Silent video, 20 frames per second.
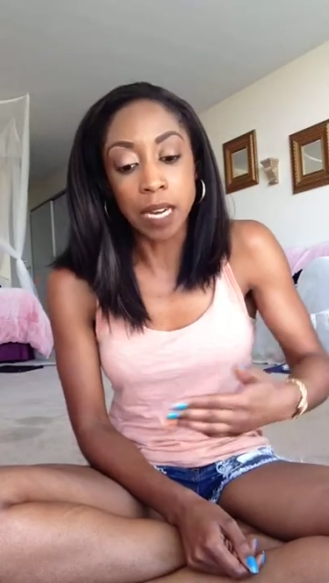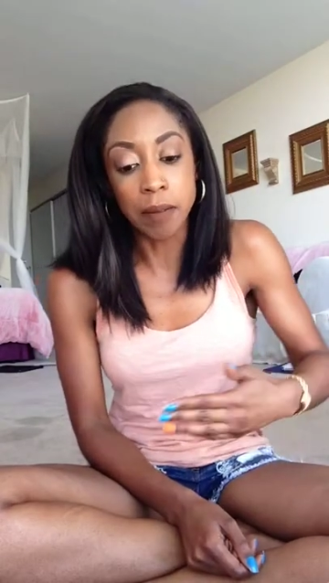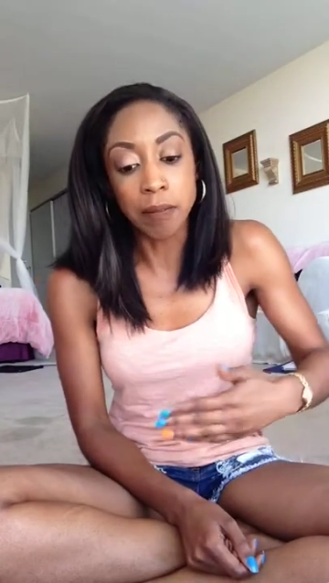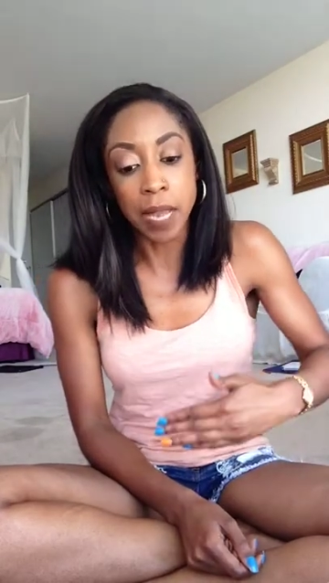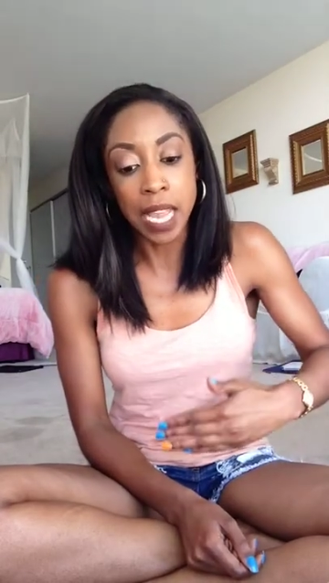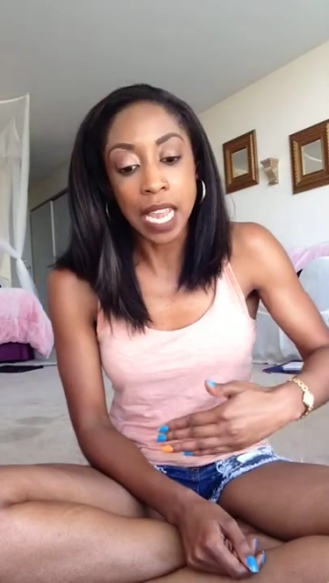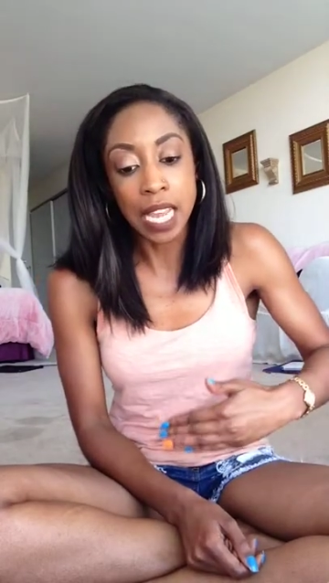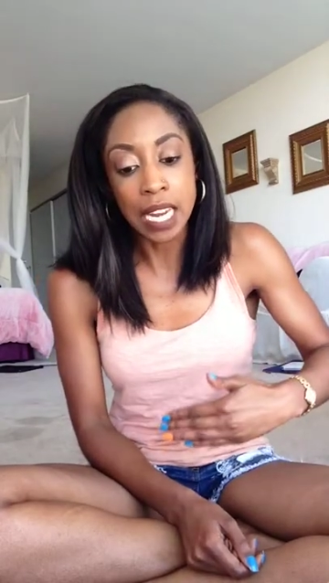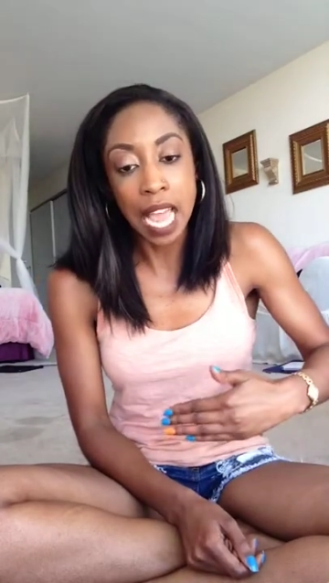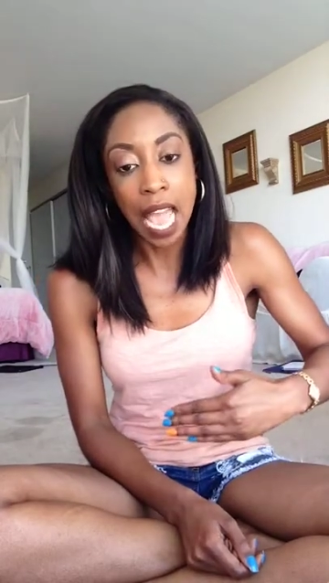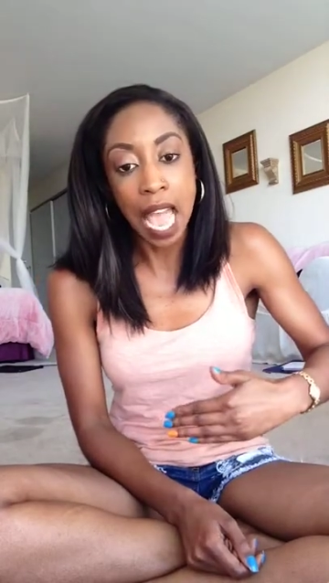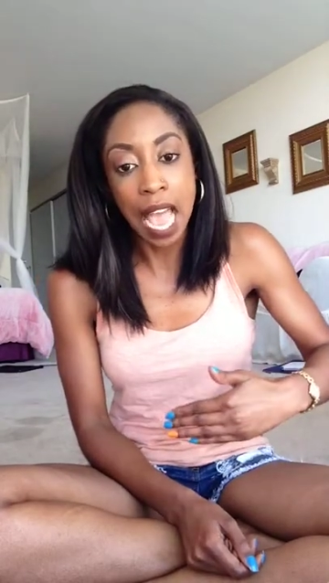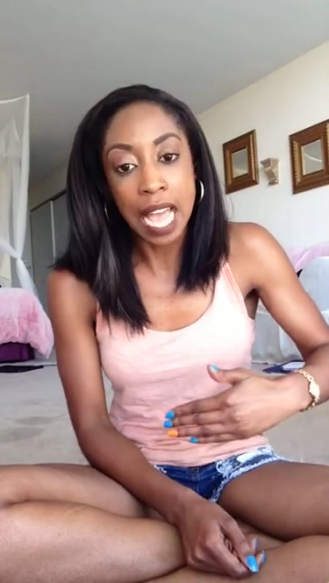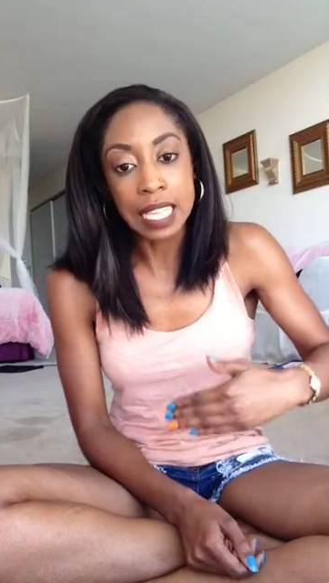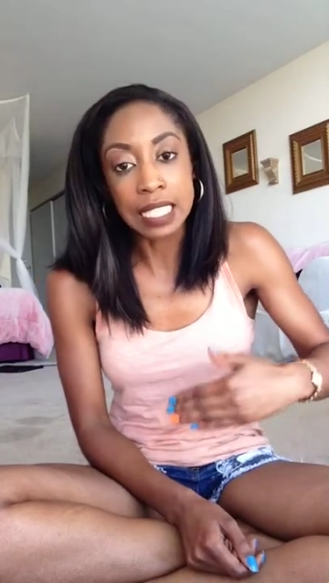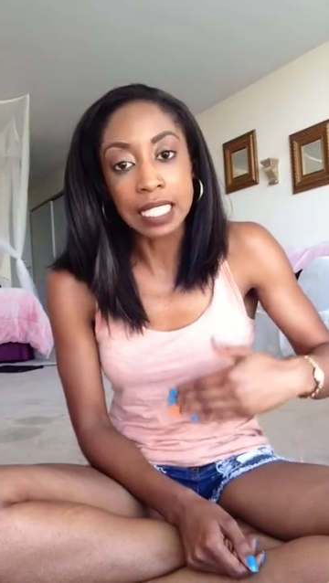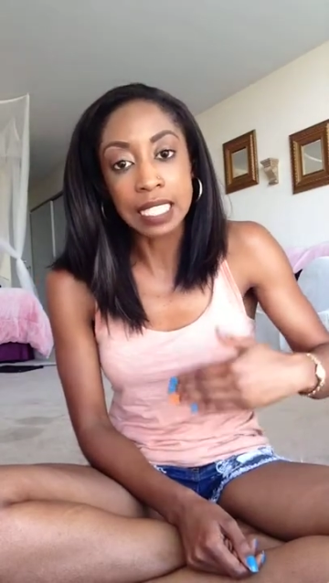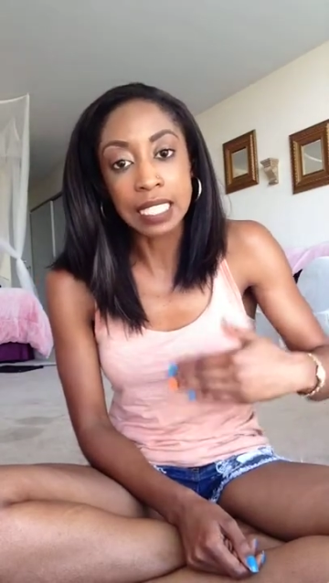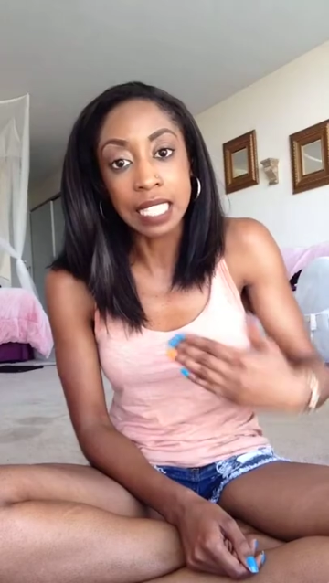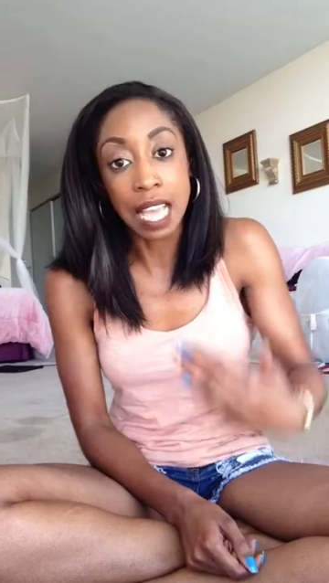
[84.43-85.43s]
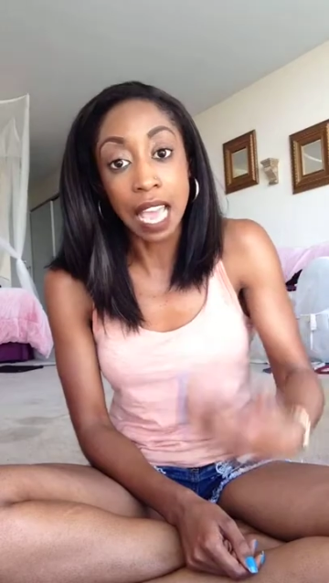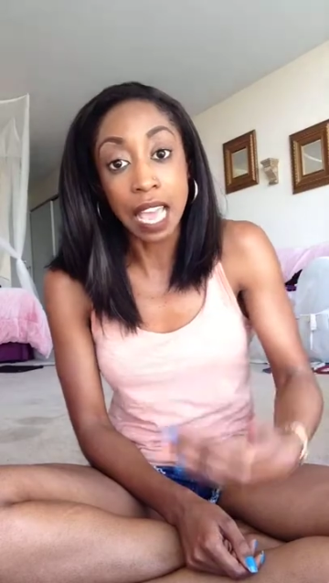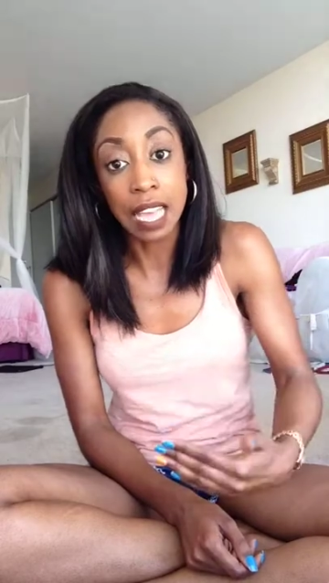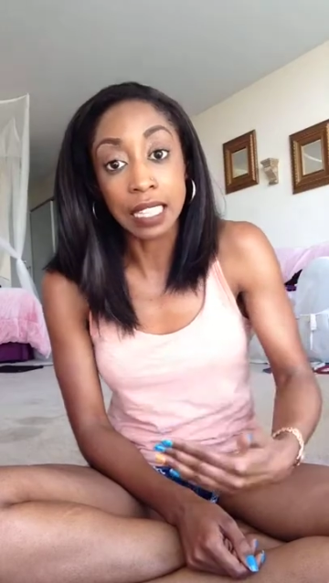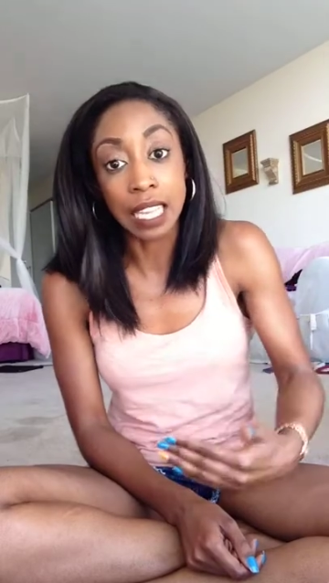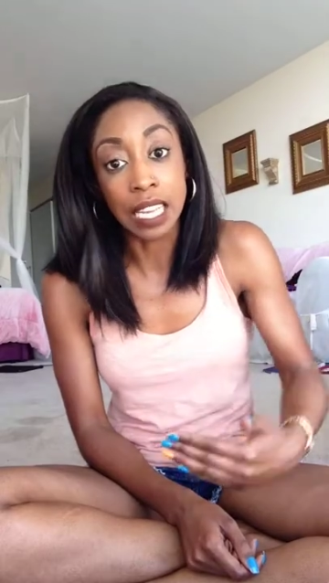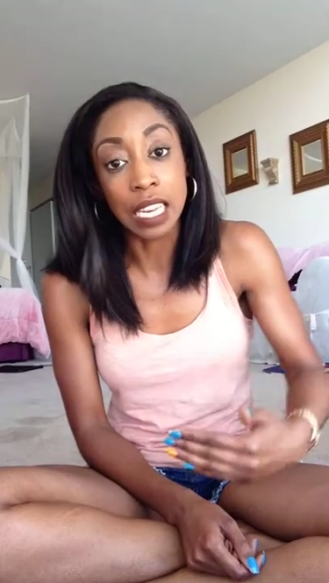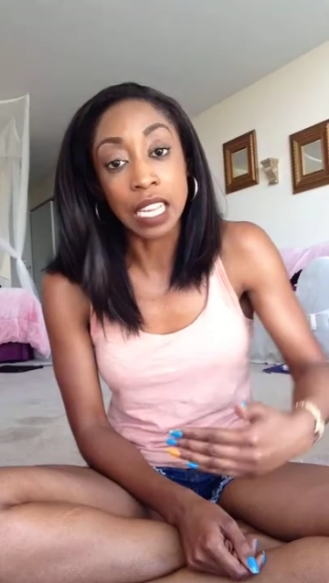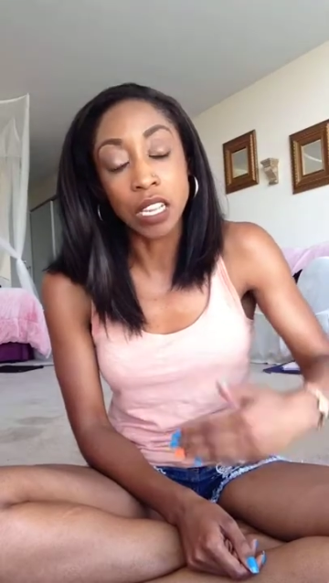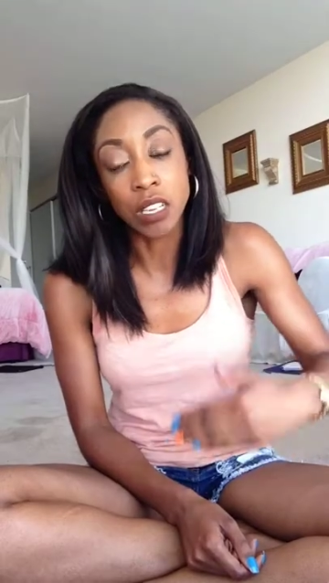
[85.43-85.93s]
A man has
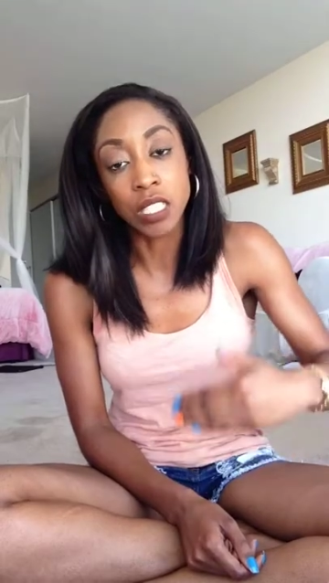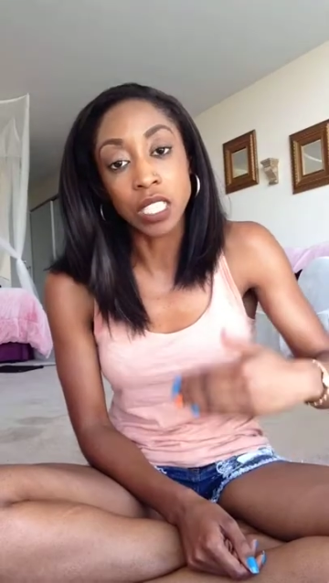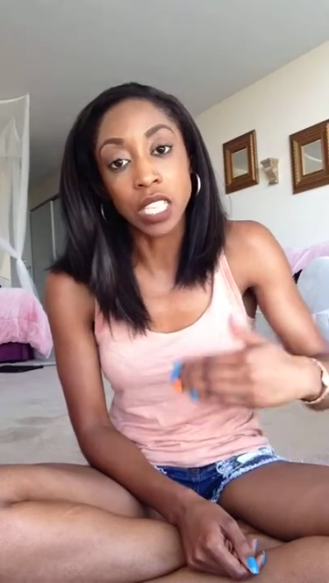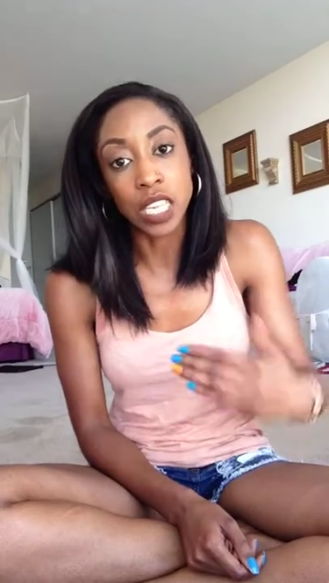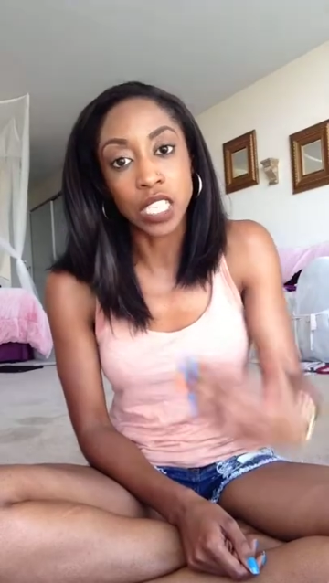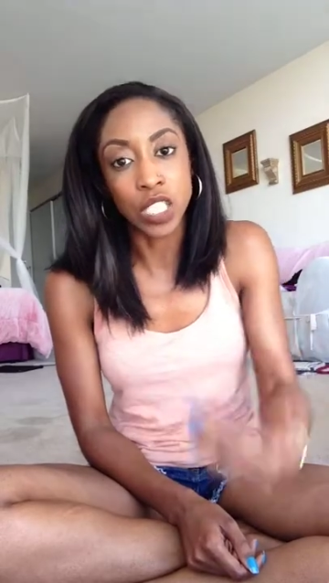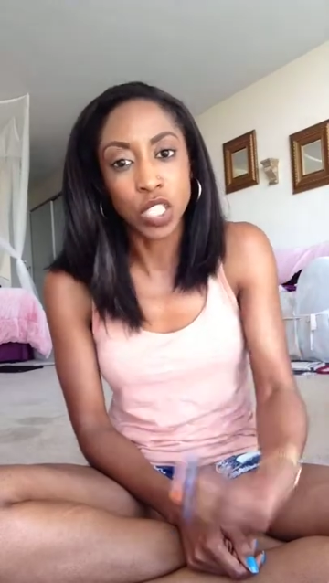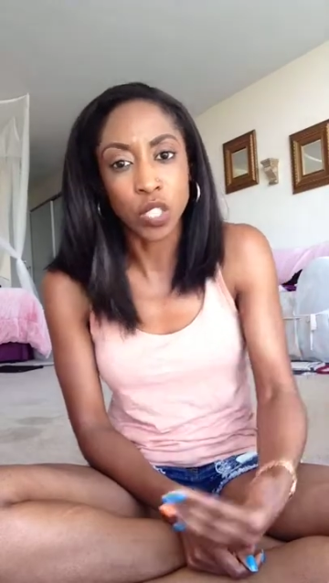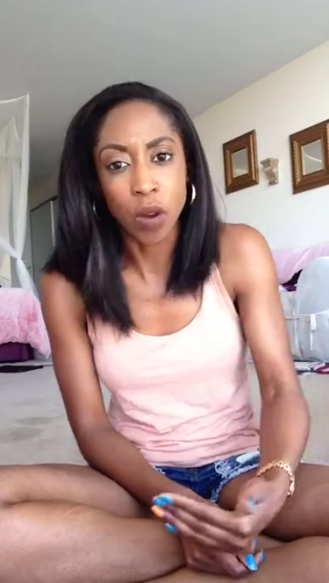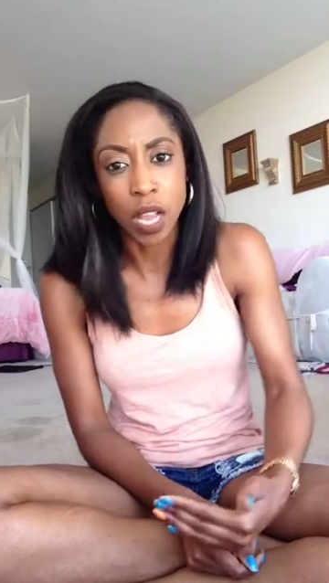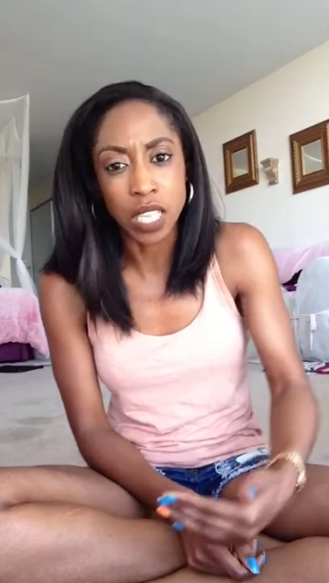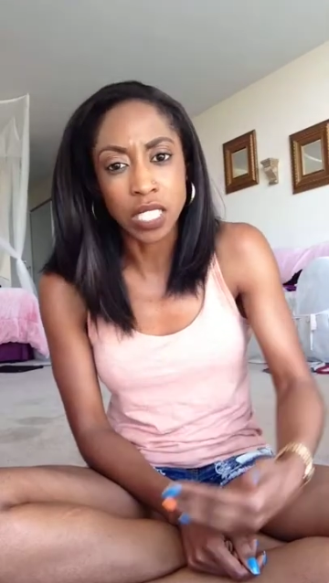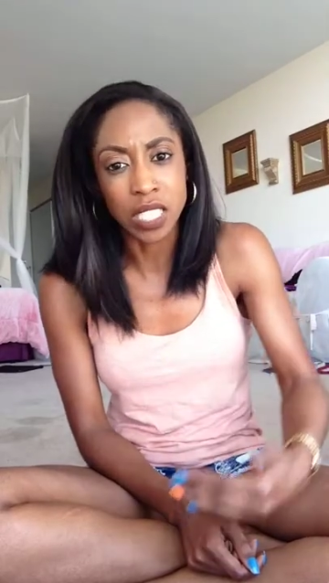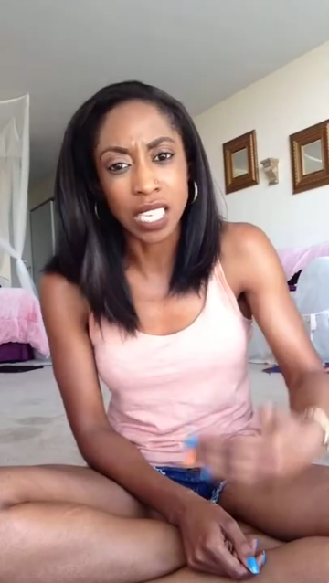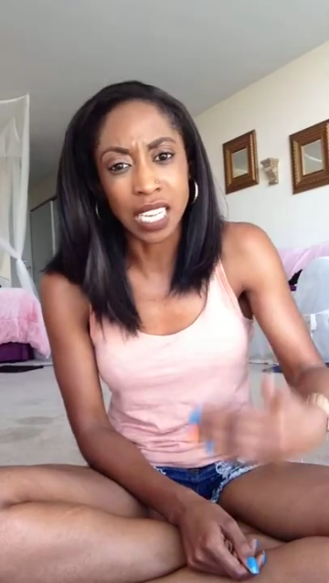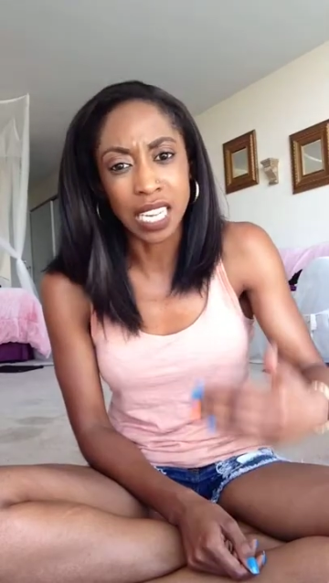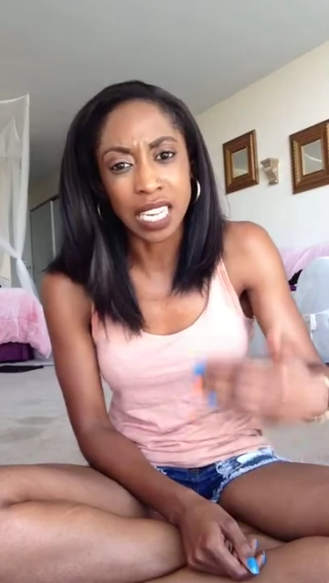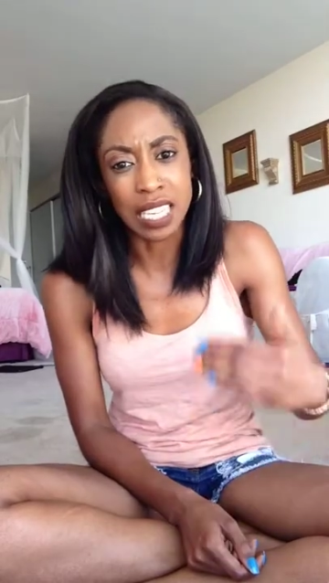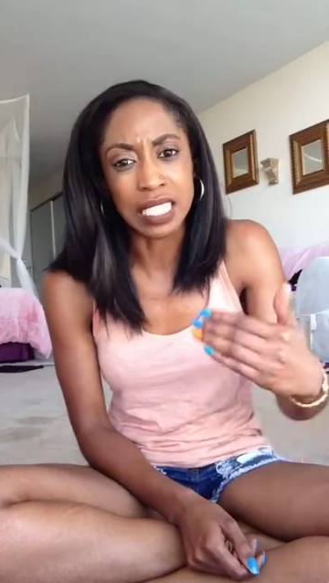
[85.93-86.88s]
said that he's interested